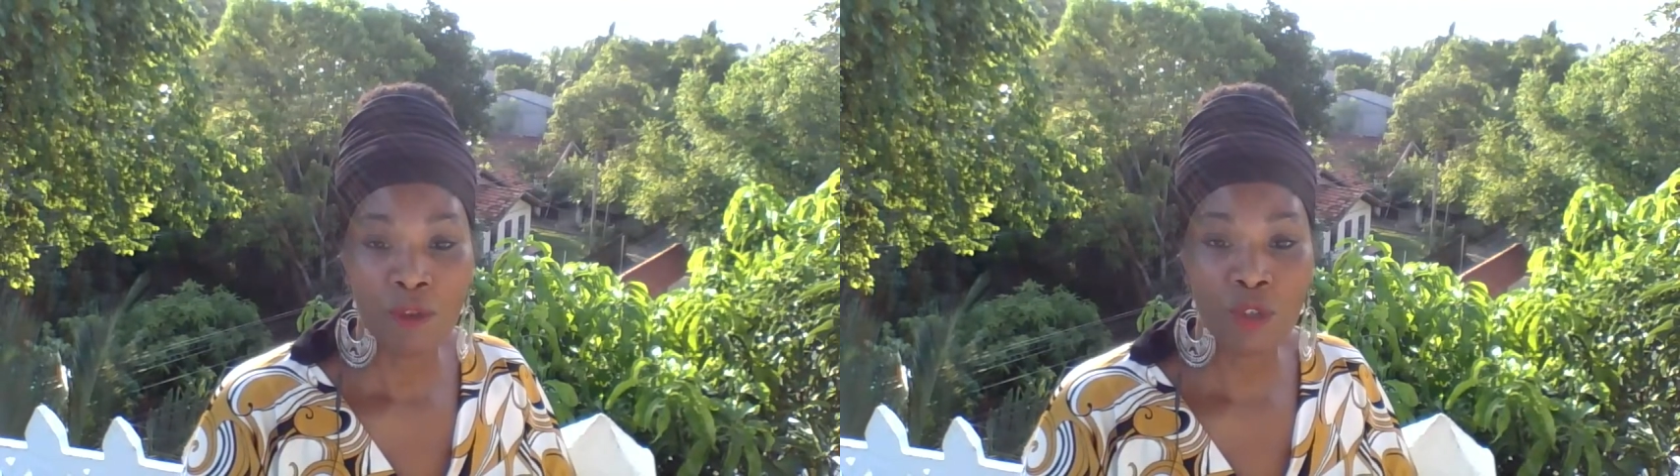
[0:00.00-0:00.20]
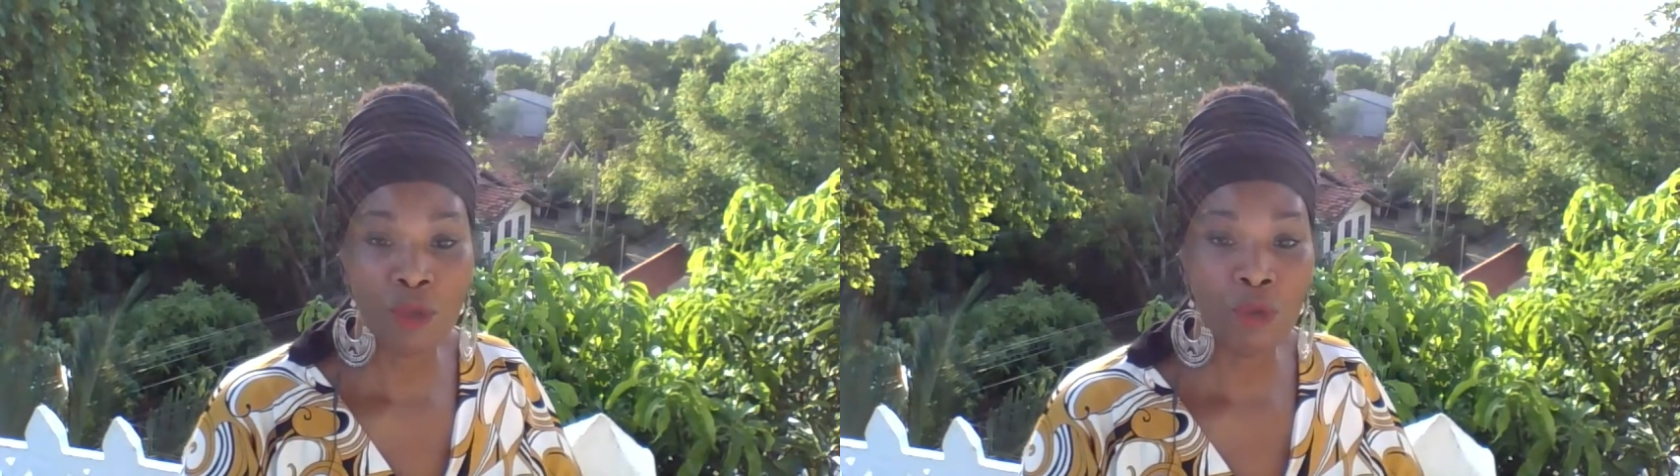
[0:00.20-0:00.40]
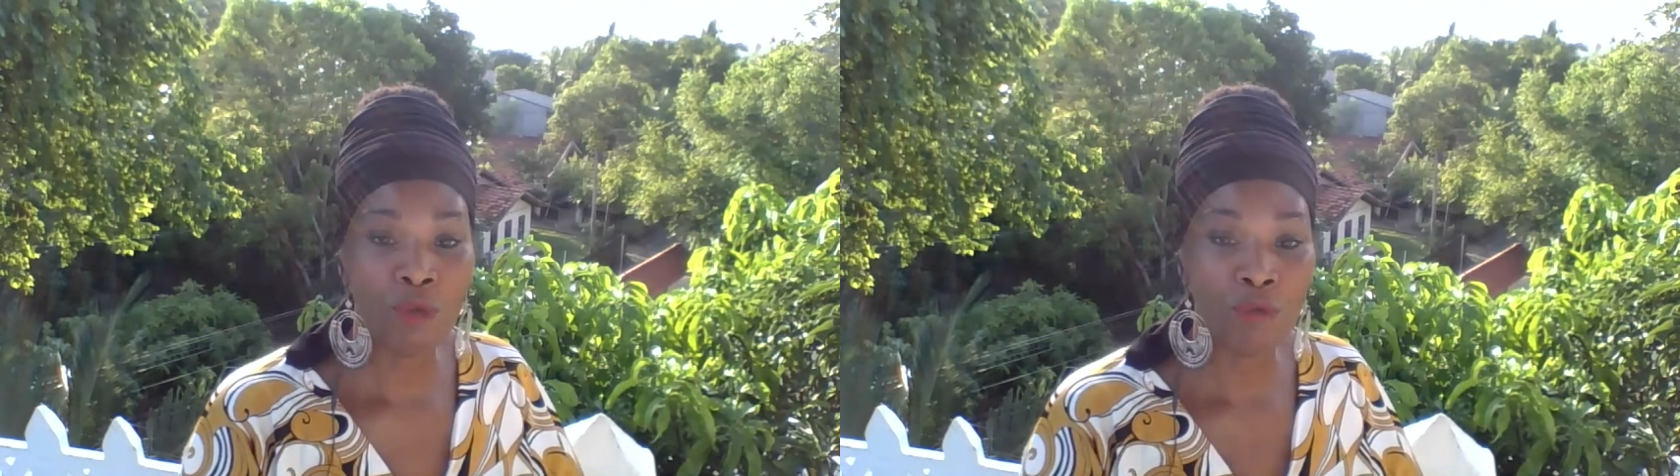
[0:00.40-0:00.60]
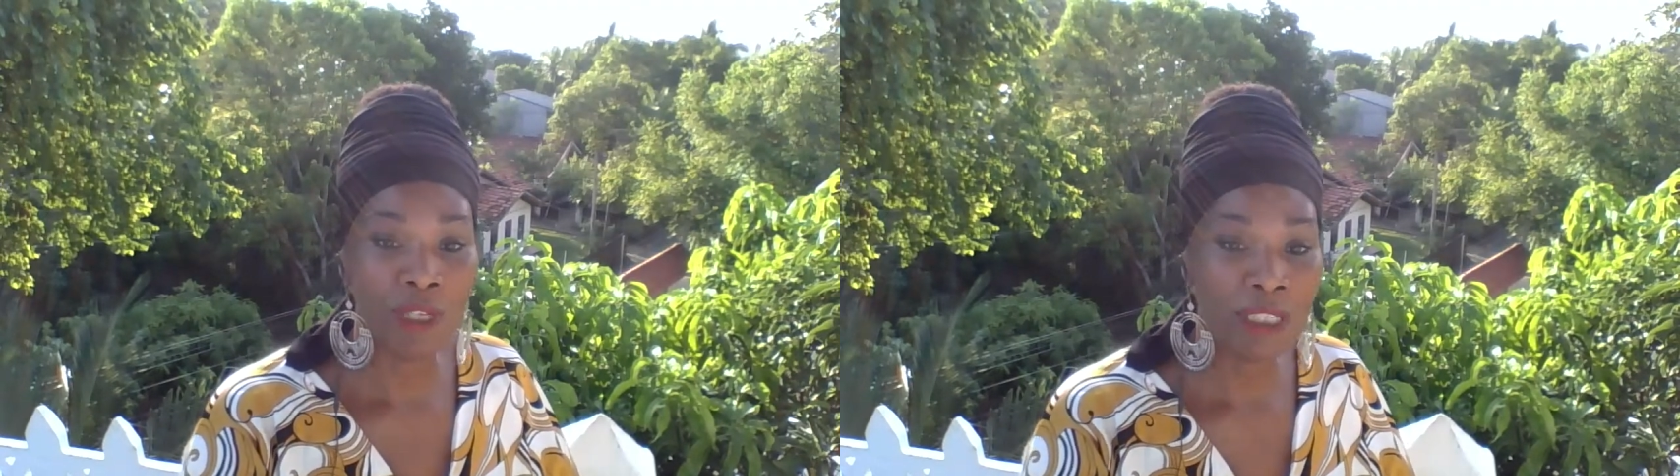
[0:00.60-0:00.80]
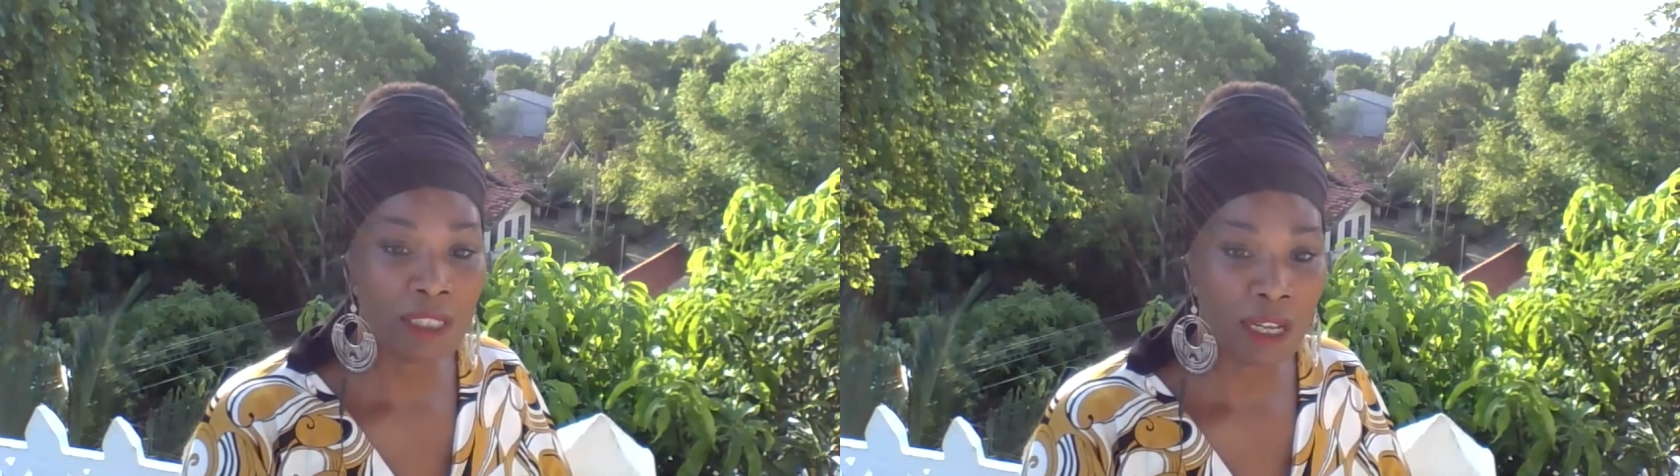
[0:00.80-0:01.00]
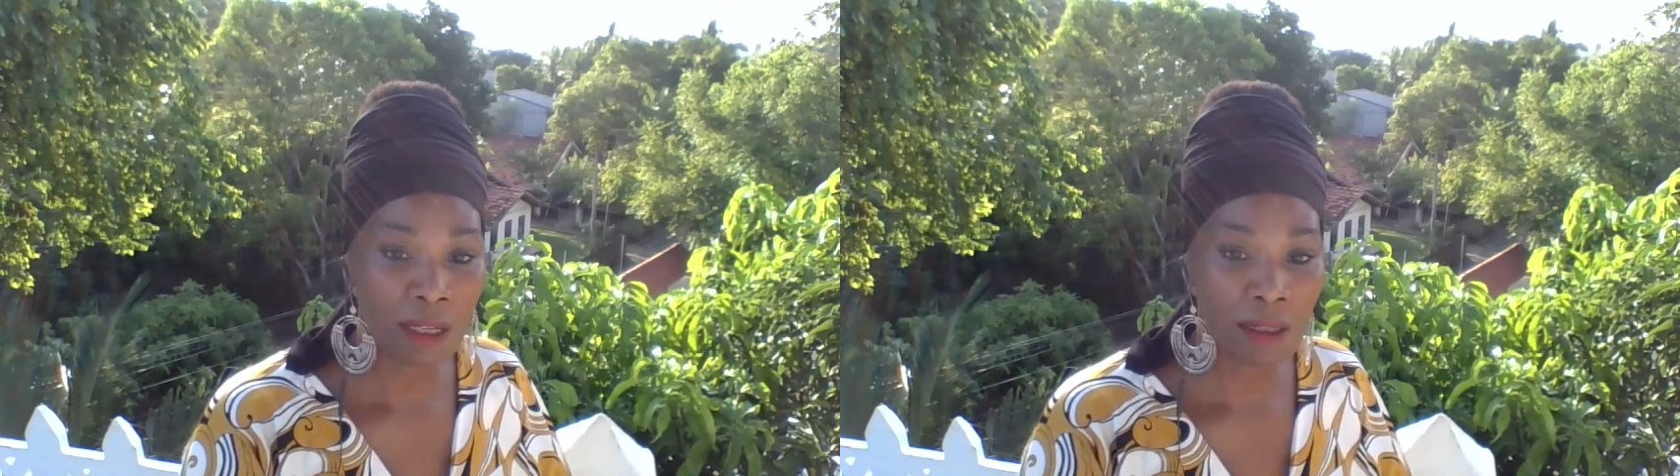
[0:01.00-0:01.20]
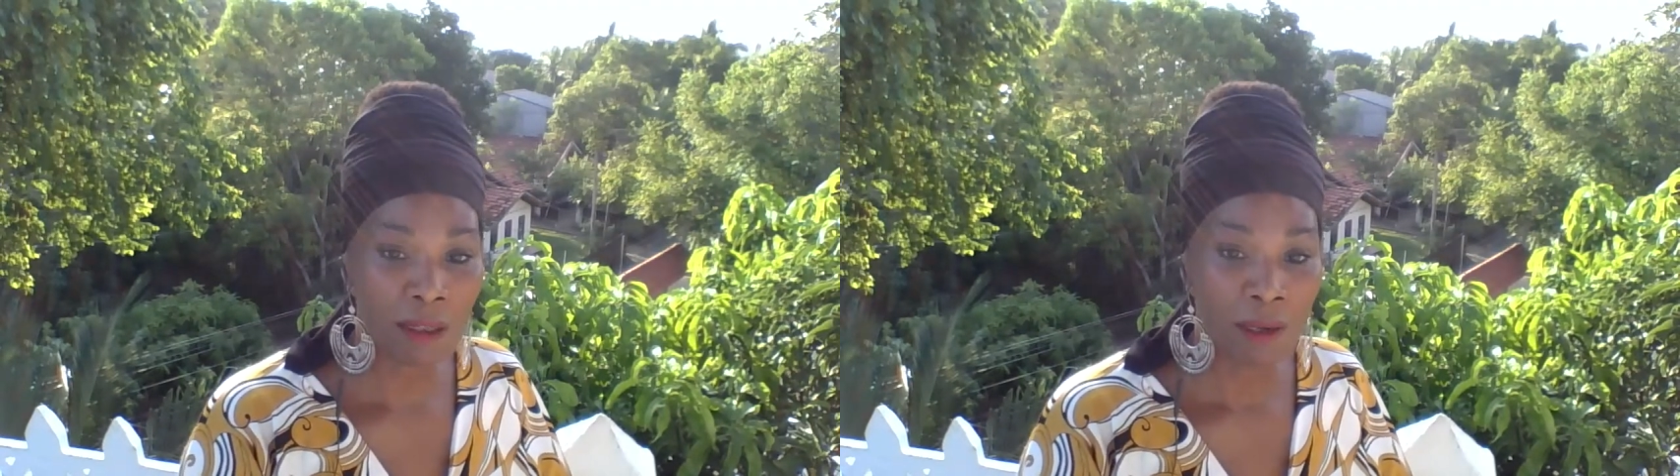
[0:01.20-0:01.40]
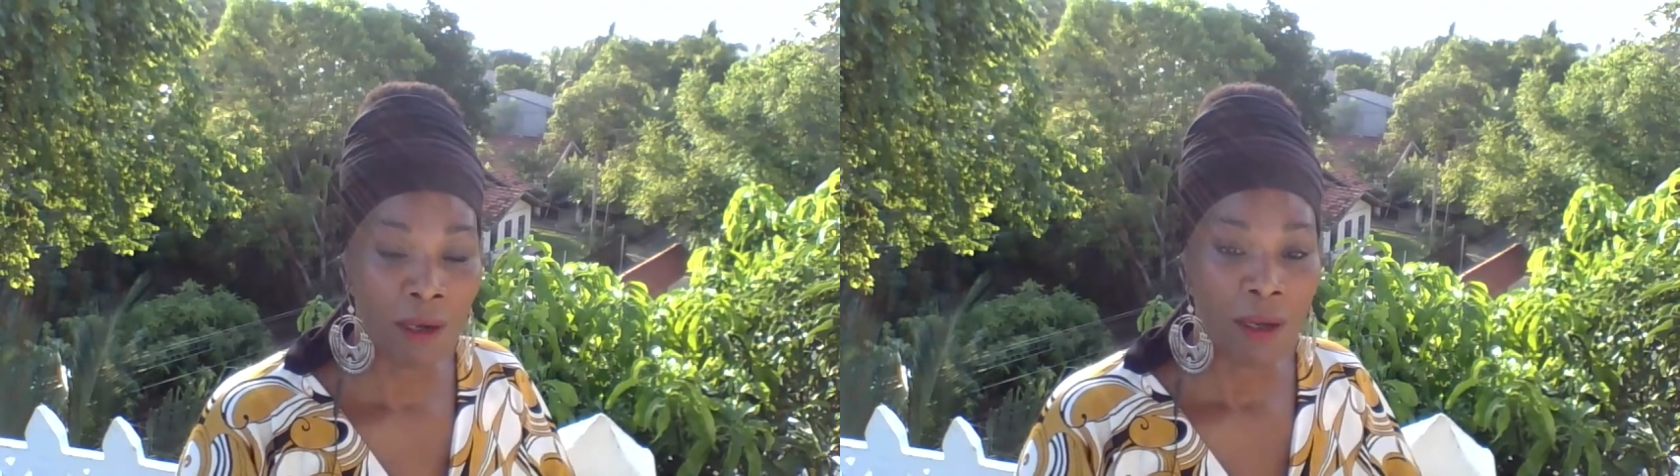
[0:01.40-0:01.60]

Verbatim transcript: to the retailer